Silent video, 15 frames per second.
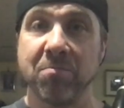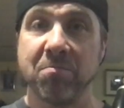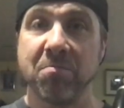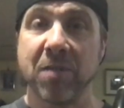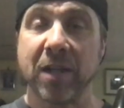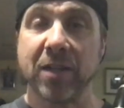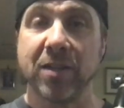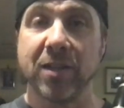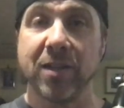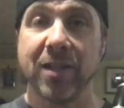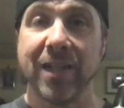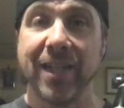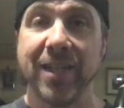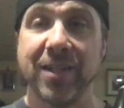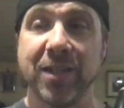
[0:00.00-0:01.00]
Makes it
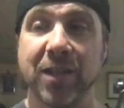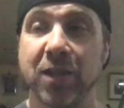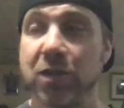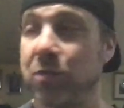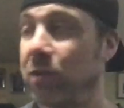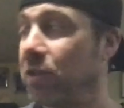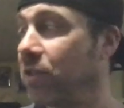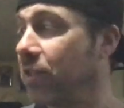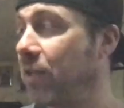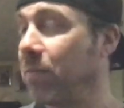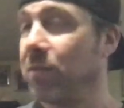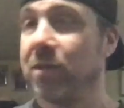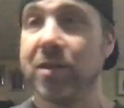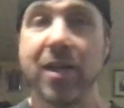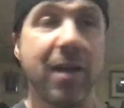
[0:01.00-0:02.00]
easy because we skip
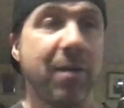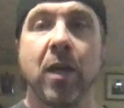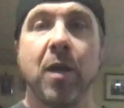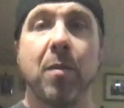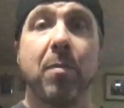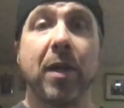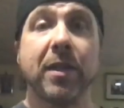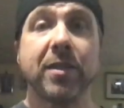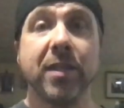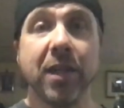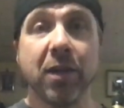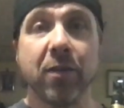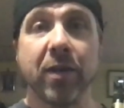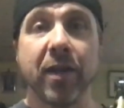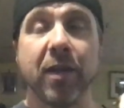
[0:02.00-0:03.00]
a step. By
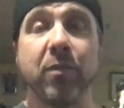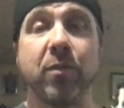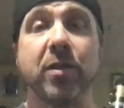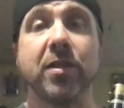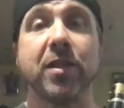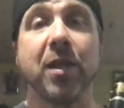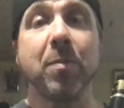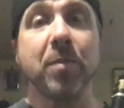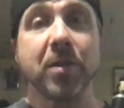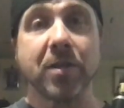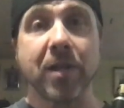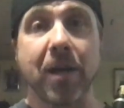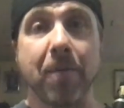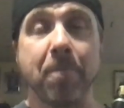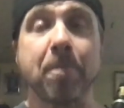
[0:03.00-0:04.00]
singering it, we skip a
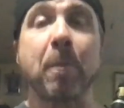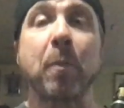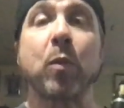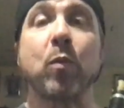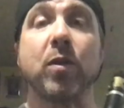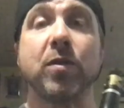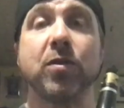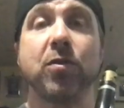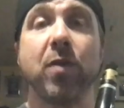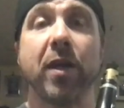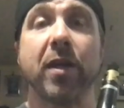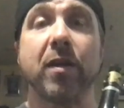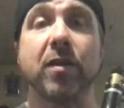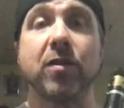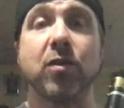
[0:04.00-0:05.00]
step, which is great.
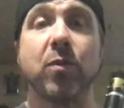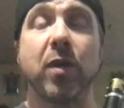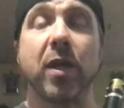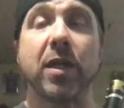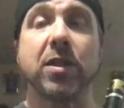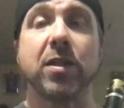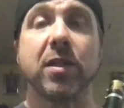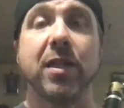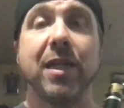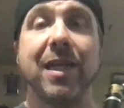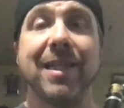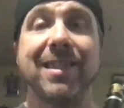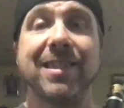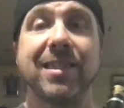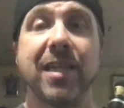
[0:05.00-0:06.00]
So we're actually
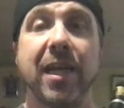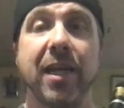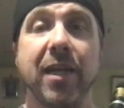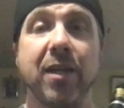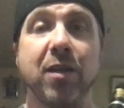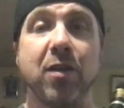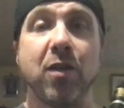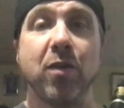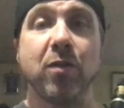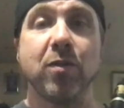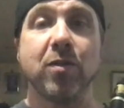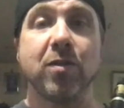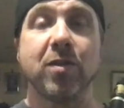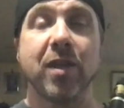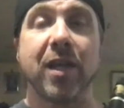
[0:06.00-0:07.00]
saying the
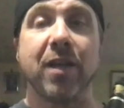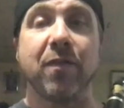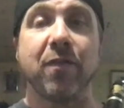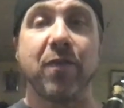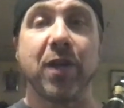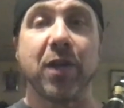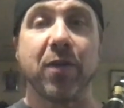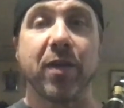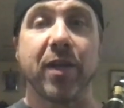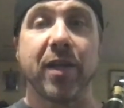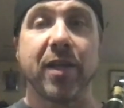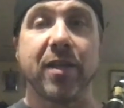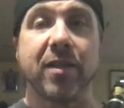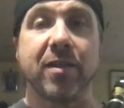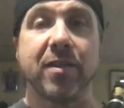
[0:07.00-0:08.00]
notes and fingering it
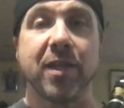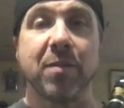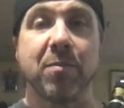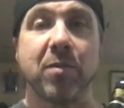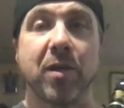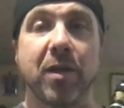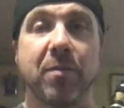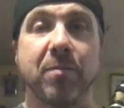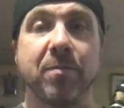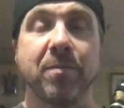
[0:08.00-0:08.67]
at the same time.